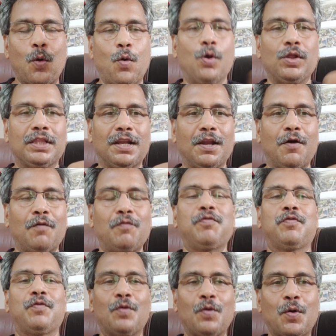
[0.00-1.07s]
All the
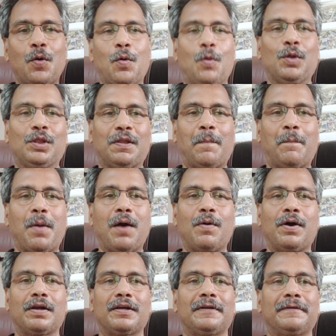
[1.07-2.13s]
love, all the
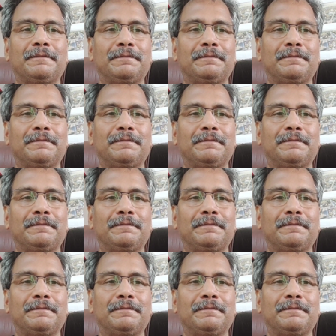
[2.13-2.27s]
power.